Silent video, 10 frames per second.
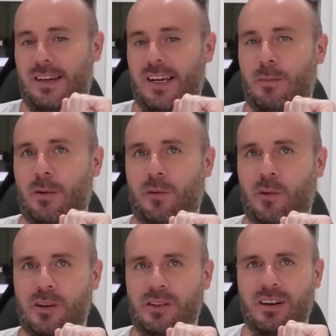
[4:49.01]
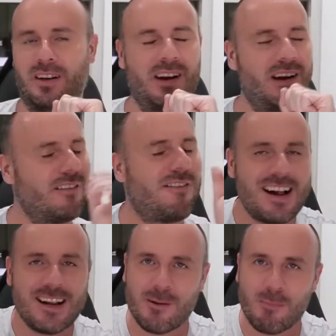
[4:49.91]
Indeed. The
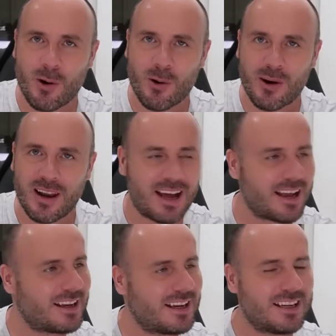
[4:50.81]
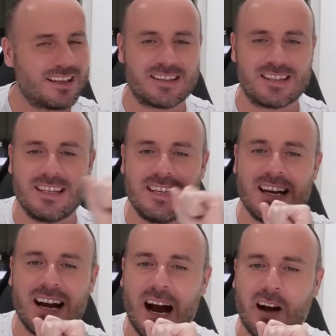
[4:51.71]
arrest warrant seemingly means
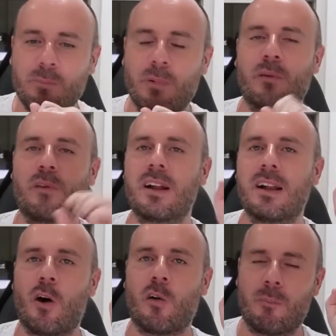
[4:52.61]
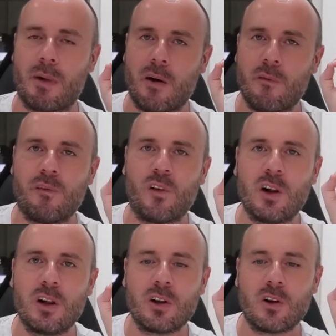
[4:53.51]
nothing, in fact, to the
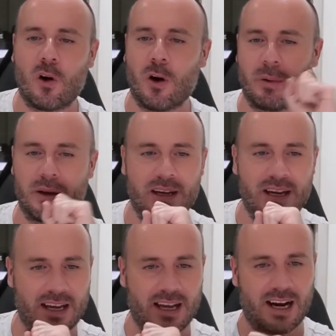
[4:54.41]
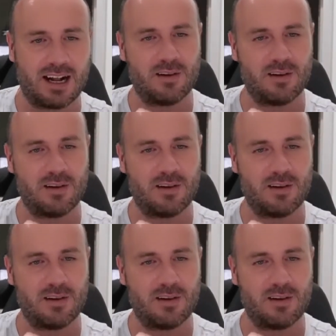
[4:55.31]
government of Mongolia.